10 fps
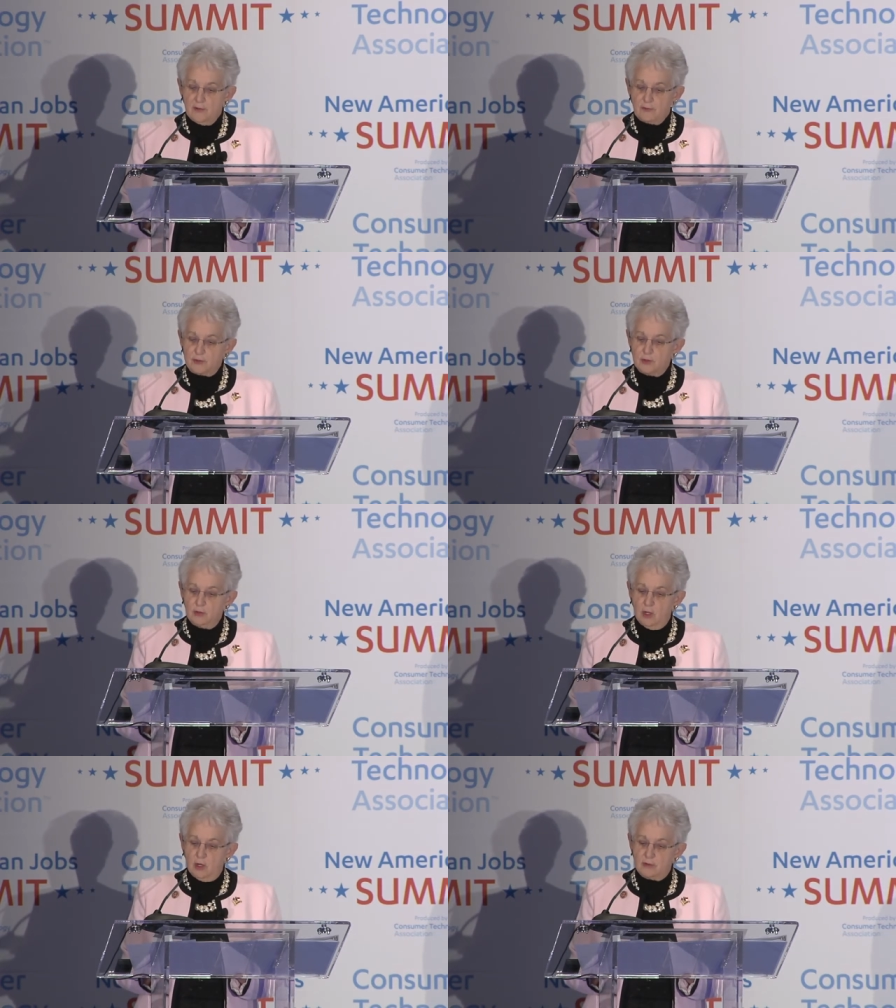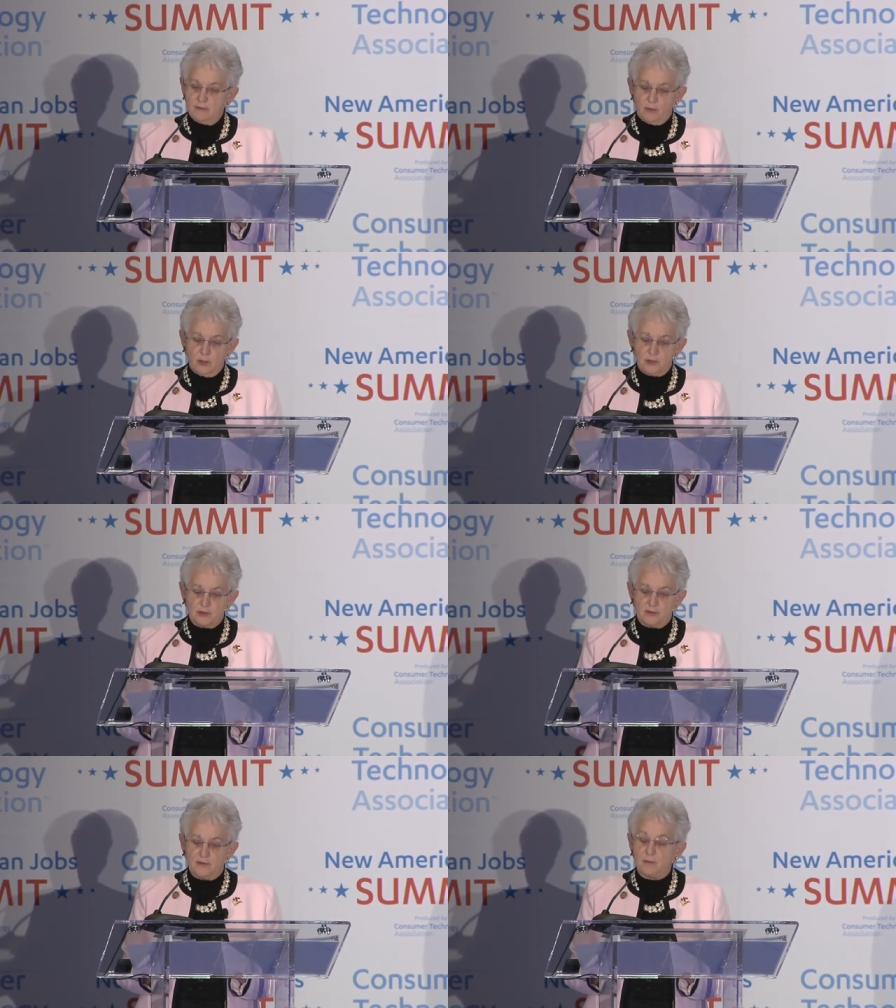For too long, the
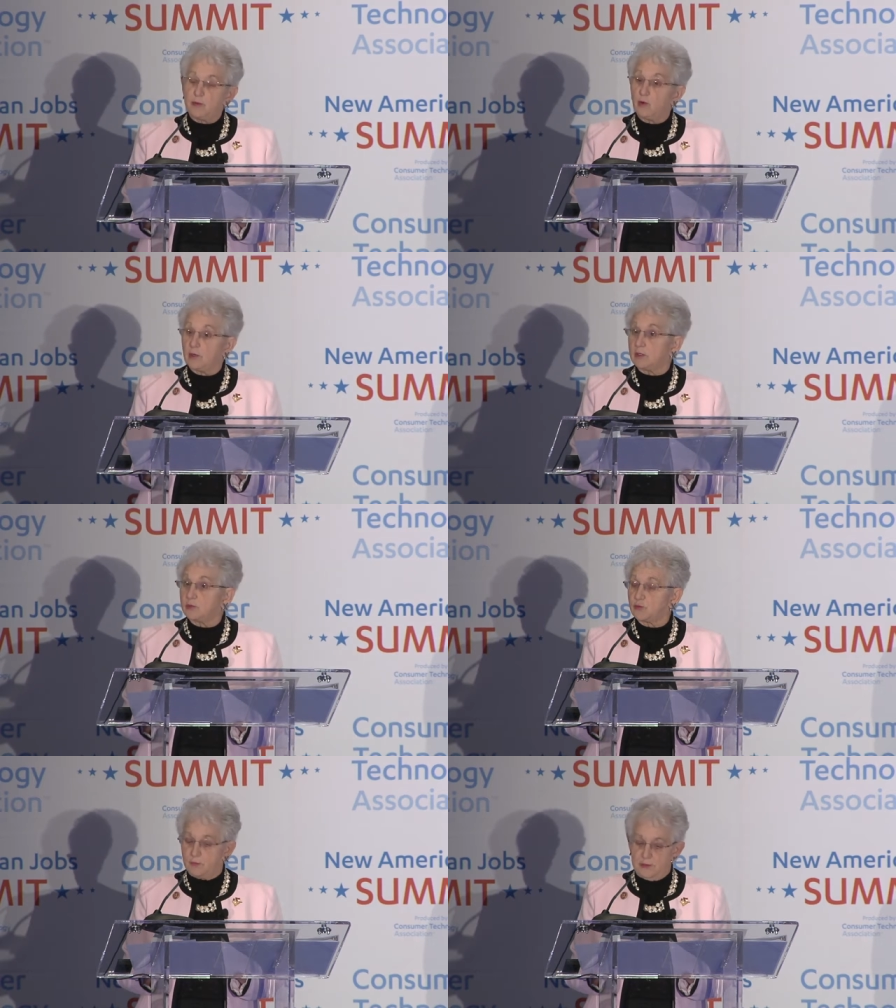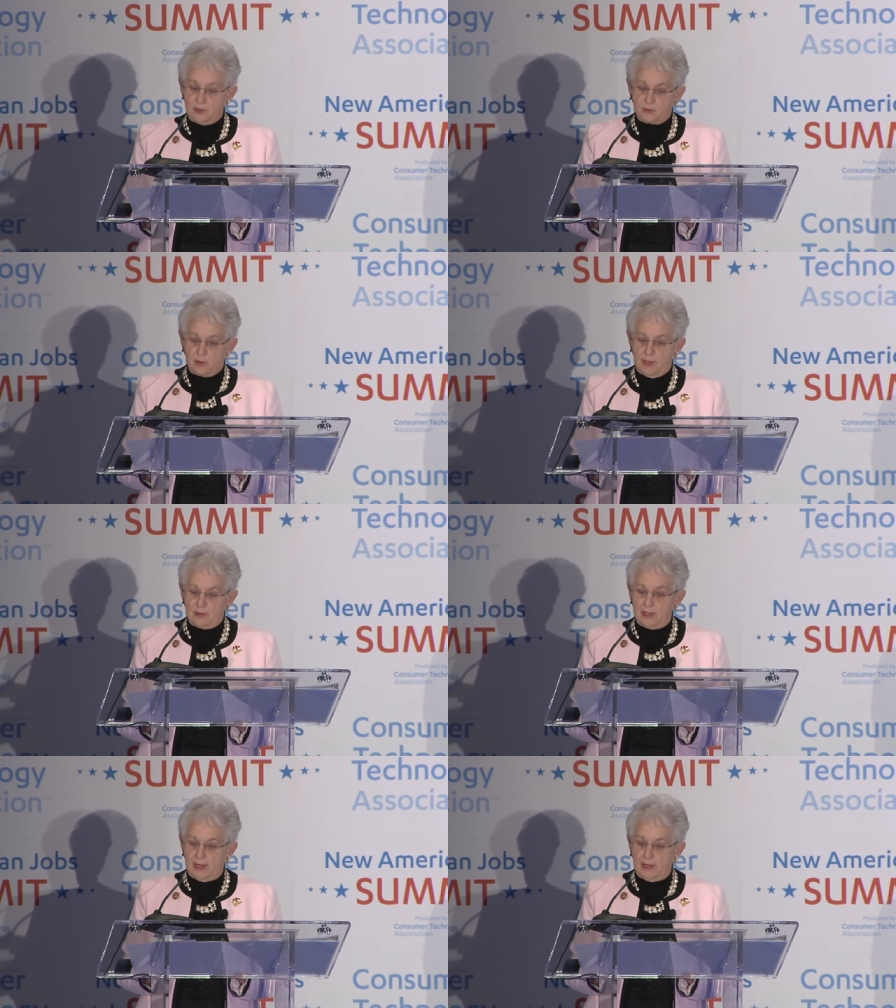voices of employers were being
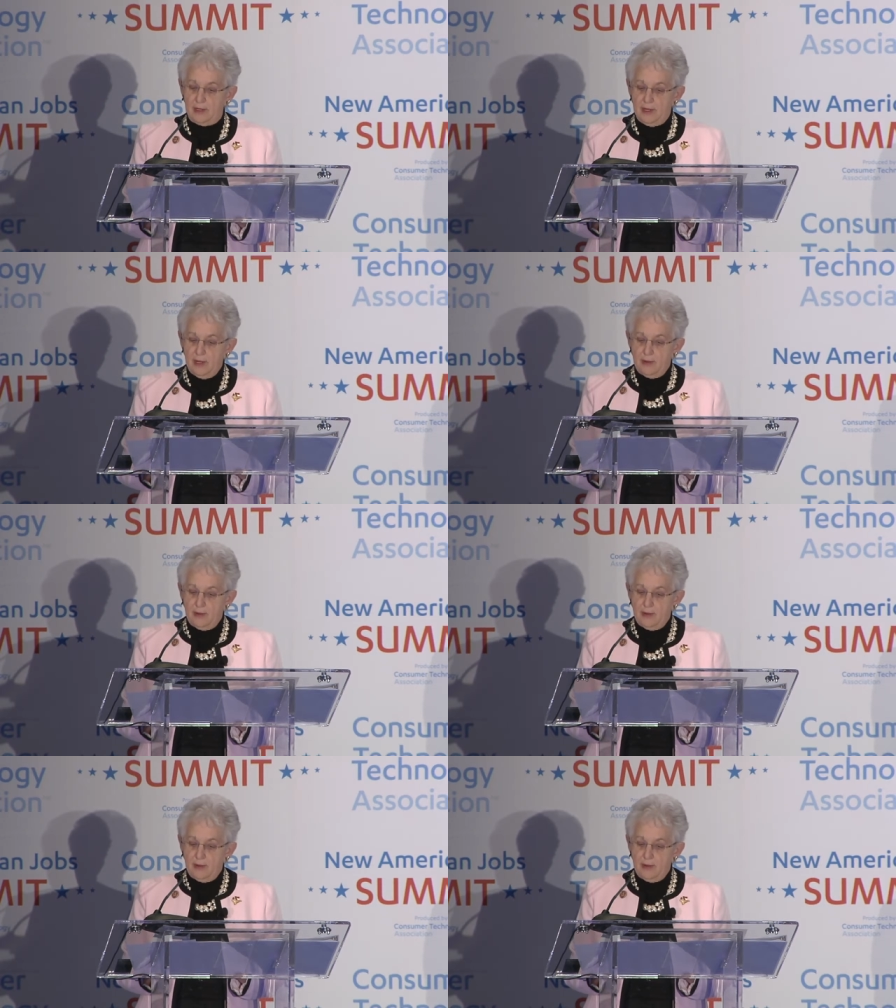drowned out